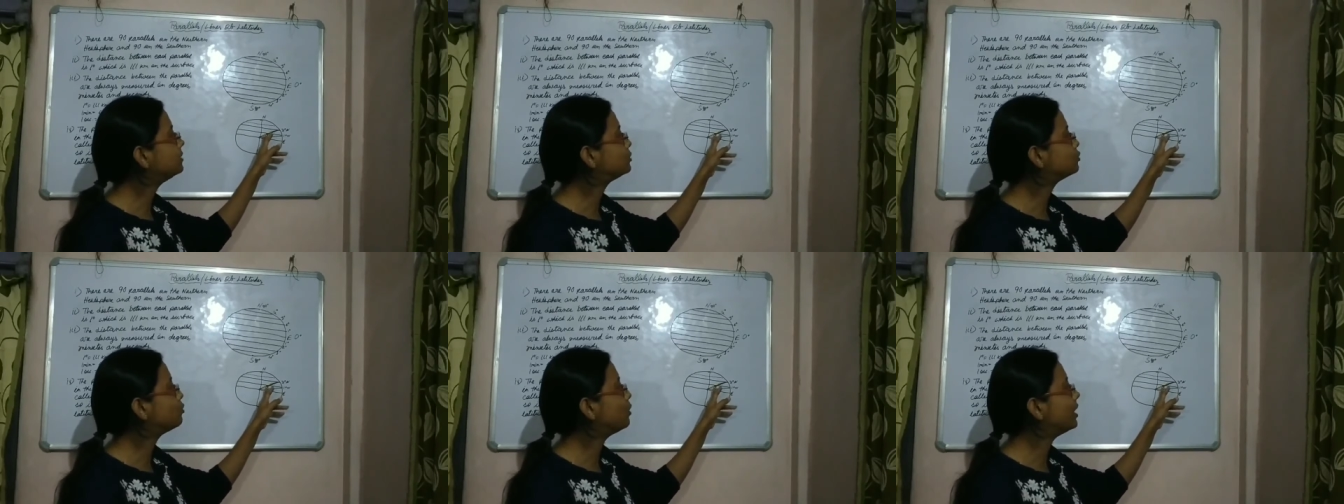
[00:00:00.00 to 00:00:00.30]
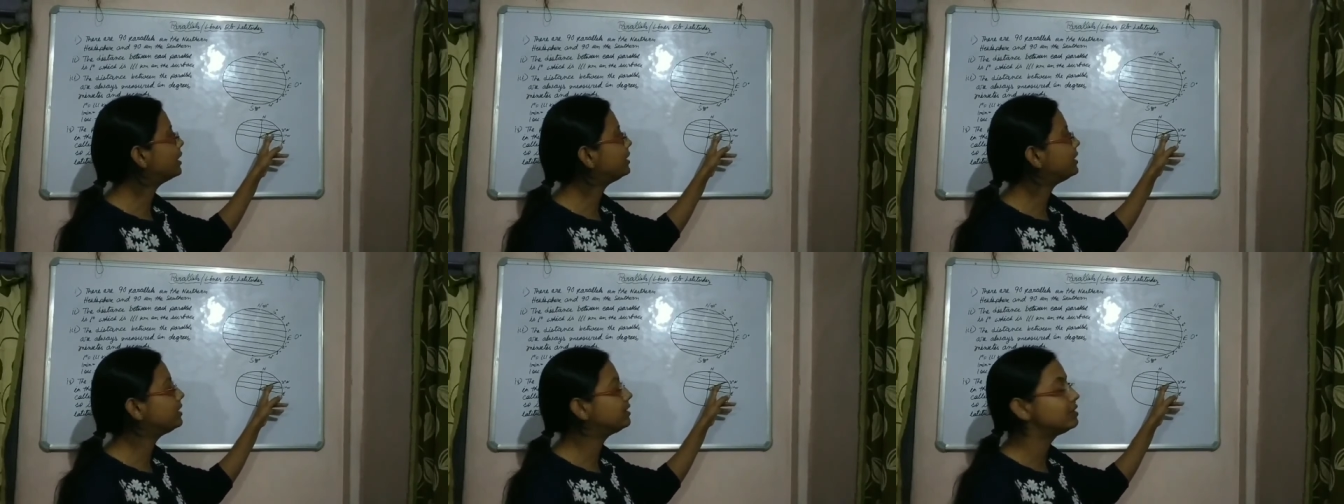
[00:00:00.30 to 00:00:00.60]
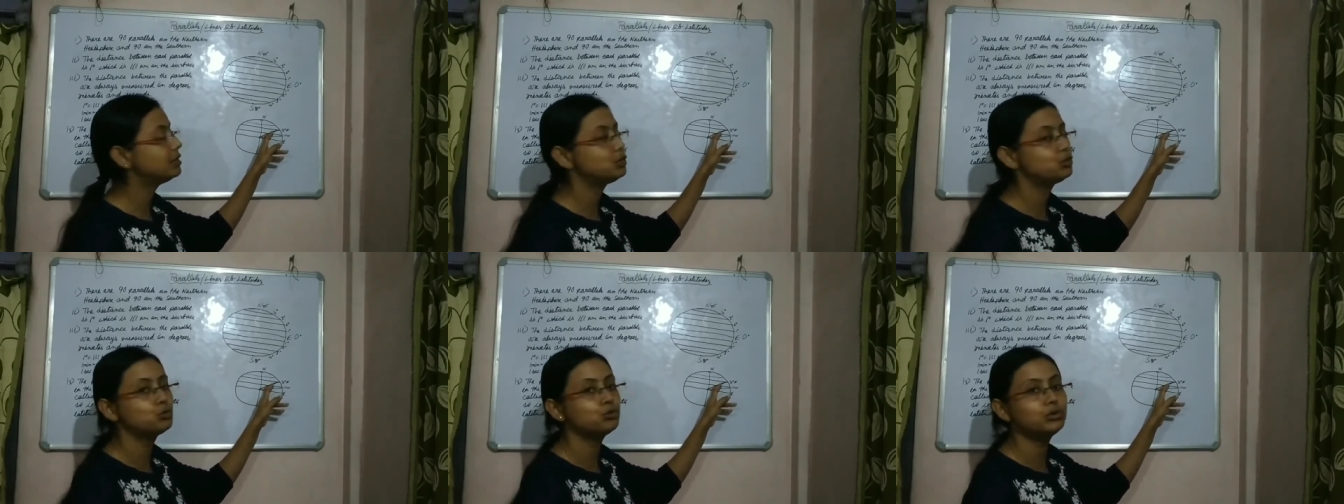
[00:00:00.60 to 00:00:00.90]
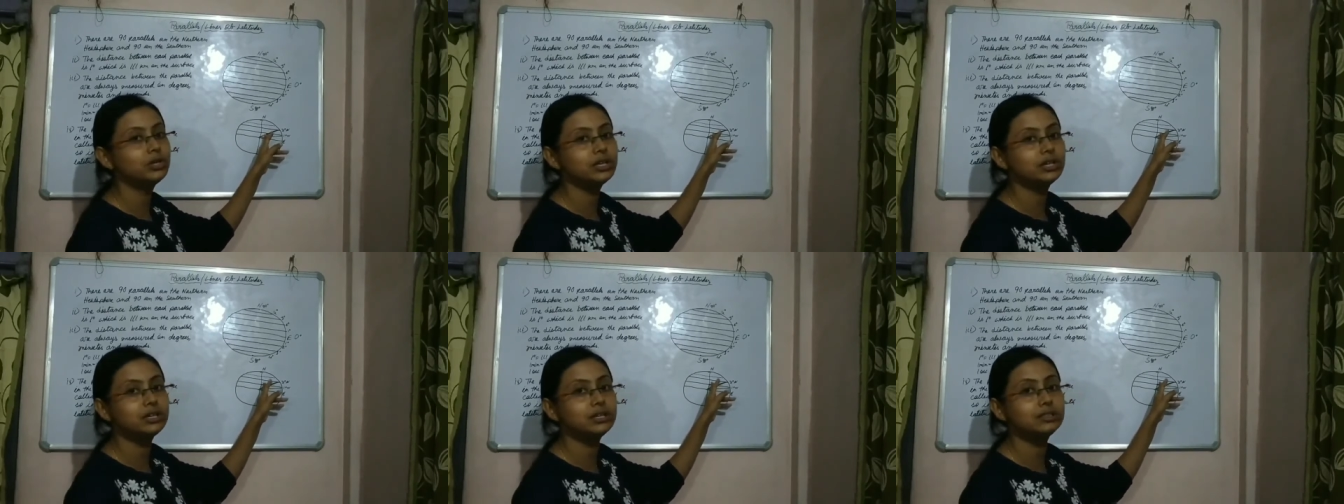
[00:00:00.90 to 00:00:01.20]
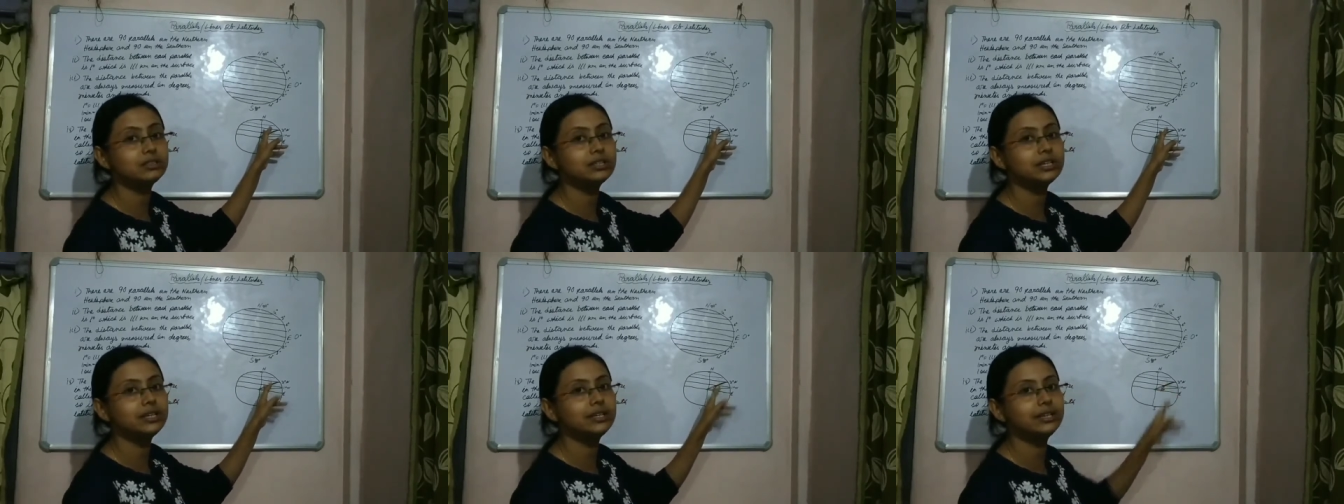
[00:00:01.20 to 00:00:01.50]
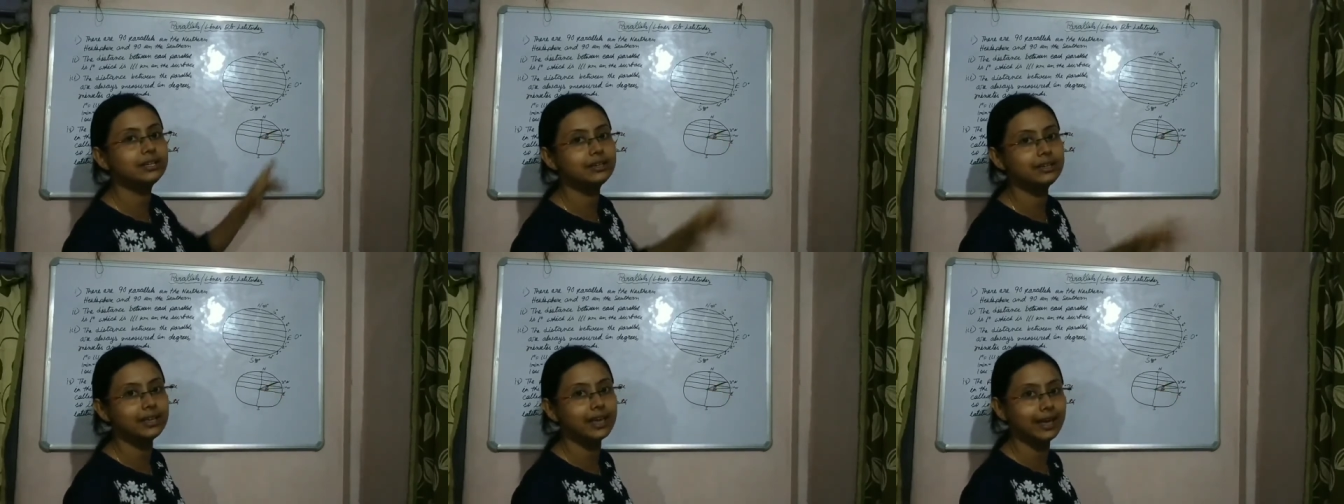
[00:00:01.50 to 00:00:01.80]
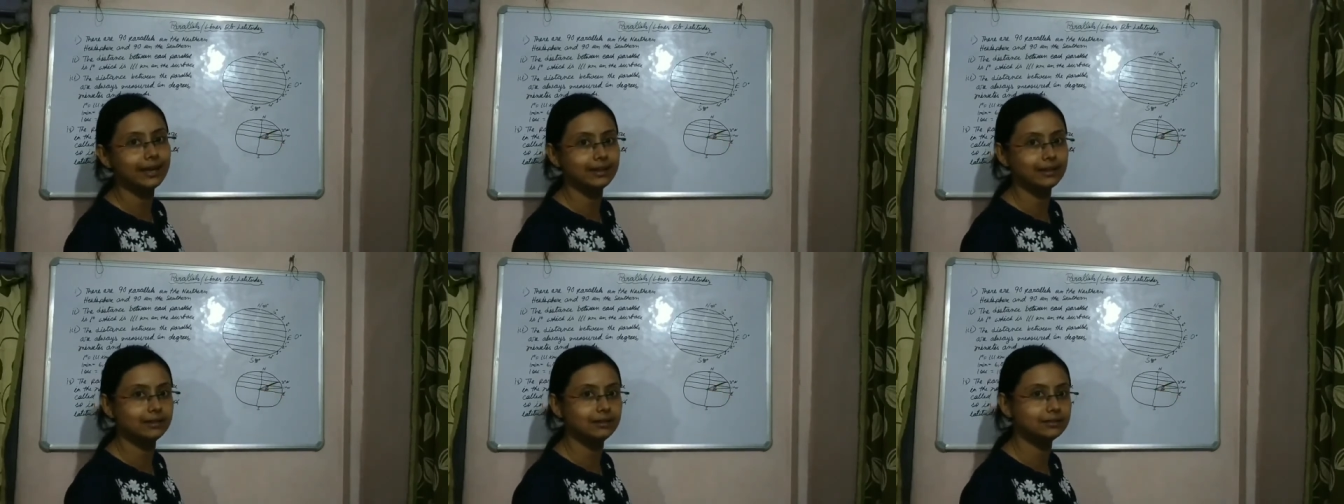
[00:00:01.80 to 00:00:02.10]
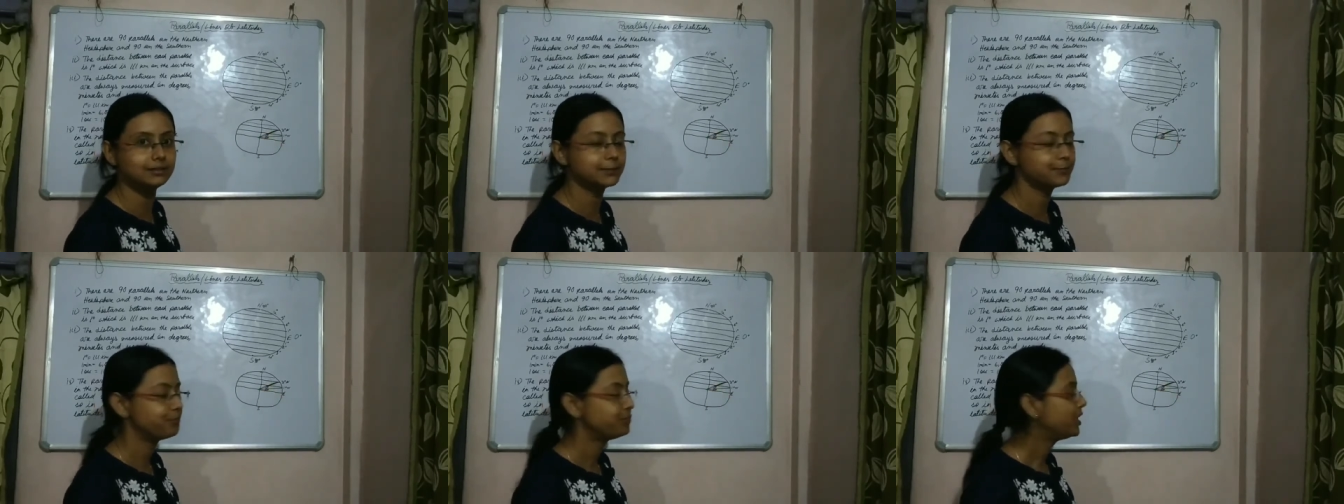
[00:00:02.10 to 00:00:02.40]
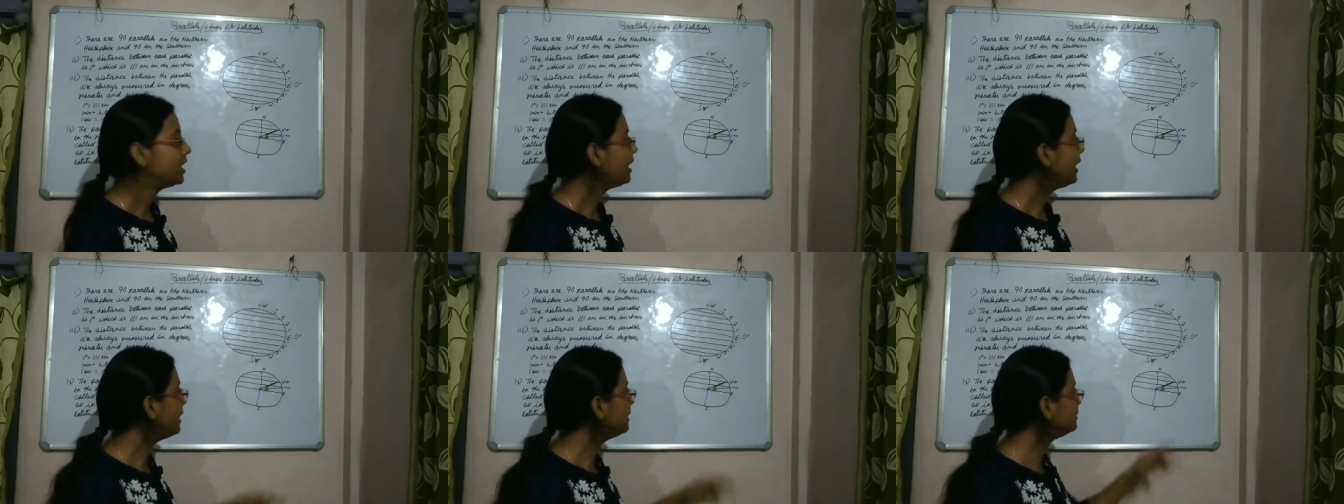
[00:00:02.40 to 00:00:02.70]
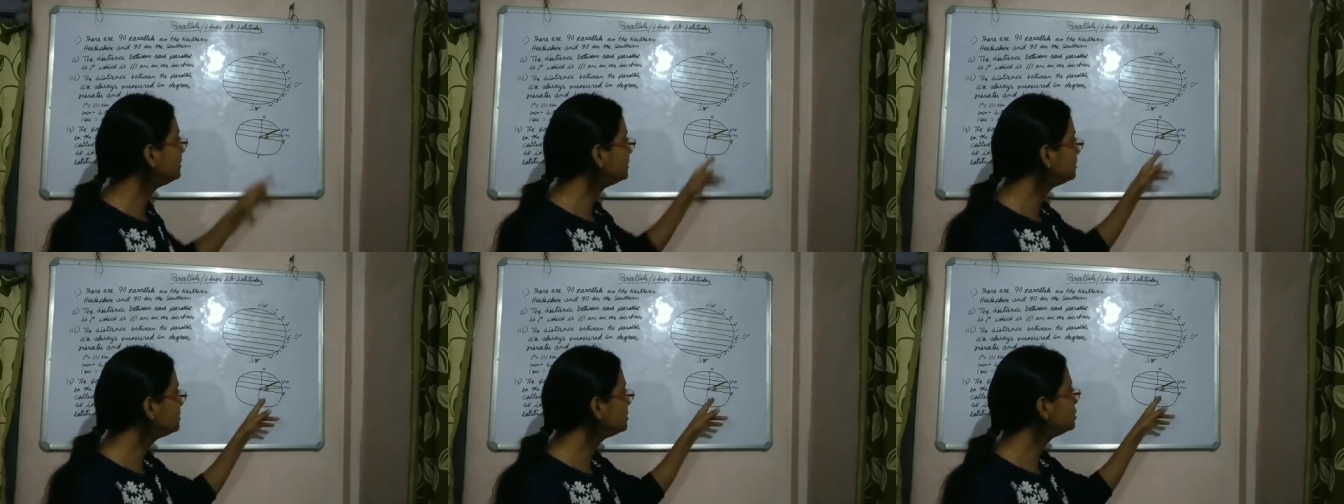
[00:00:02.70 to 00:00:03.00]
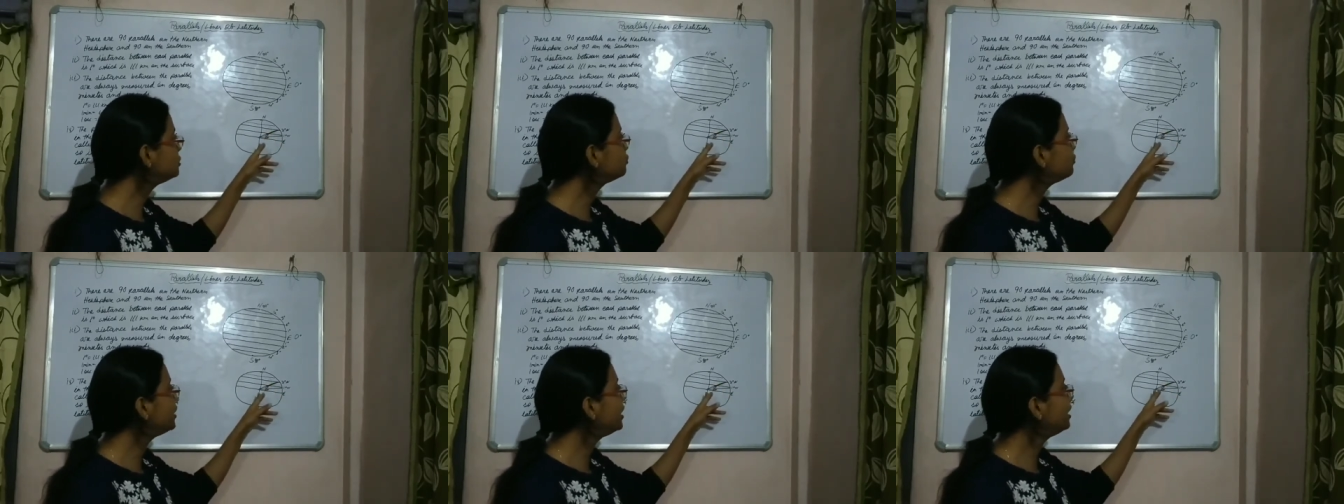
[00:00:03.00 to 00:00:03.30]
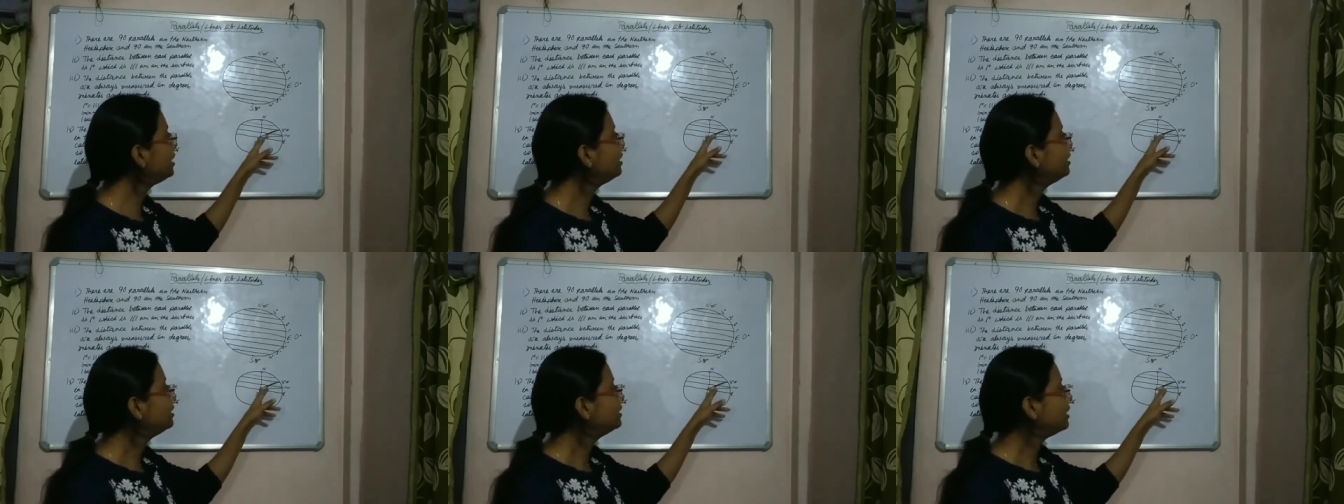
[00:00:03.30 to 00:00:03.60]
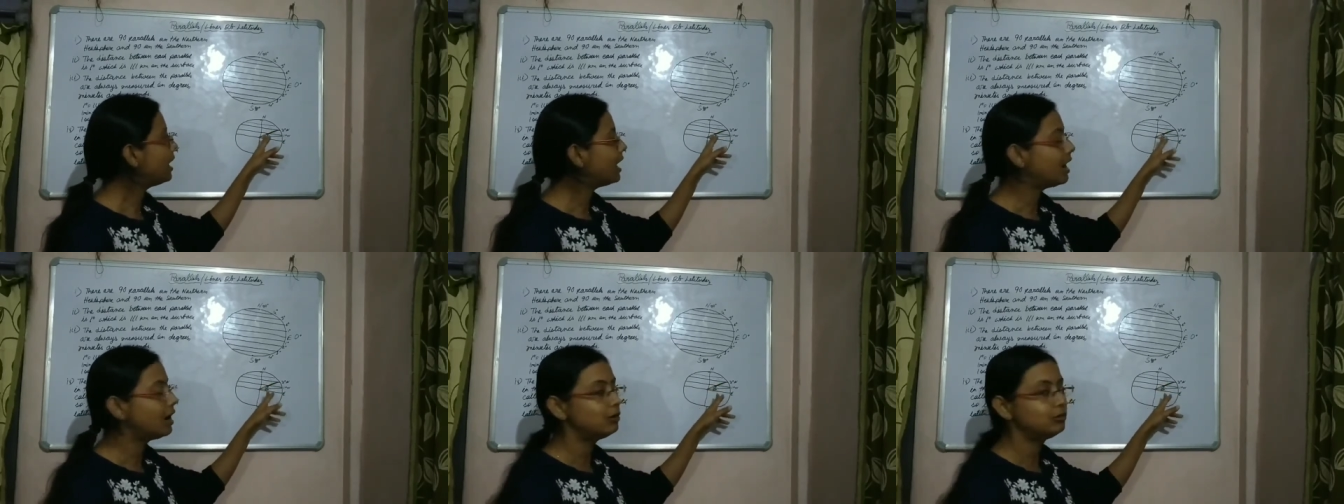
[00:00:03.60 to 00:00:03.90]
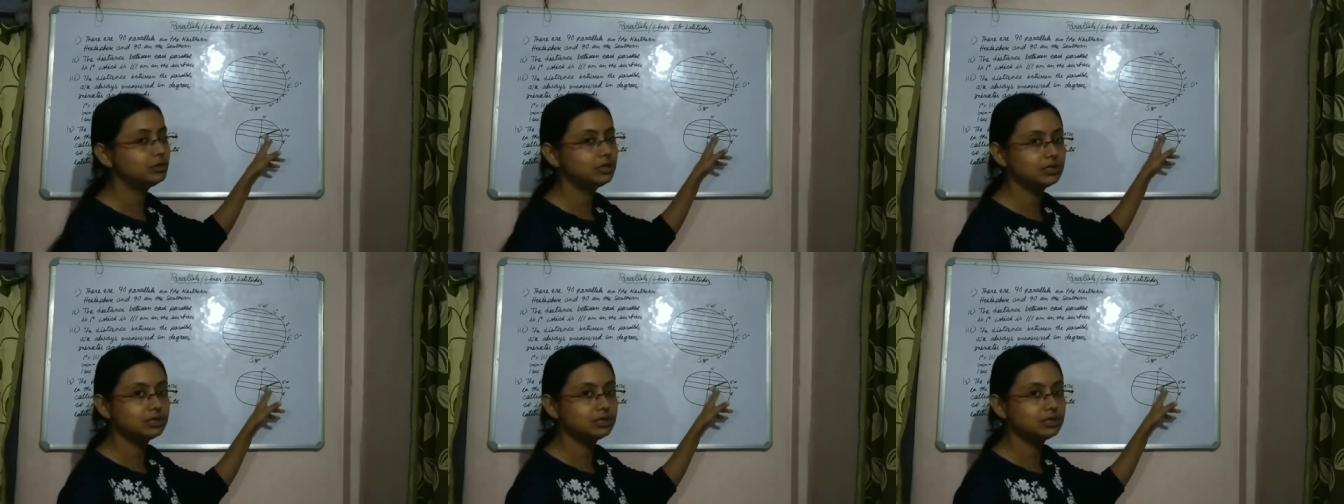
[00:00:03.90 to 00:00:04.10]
1 degree, 2 degree, 3 degree angles. And this is how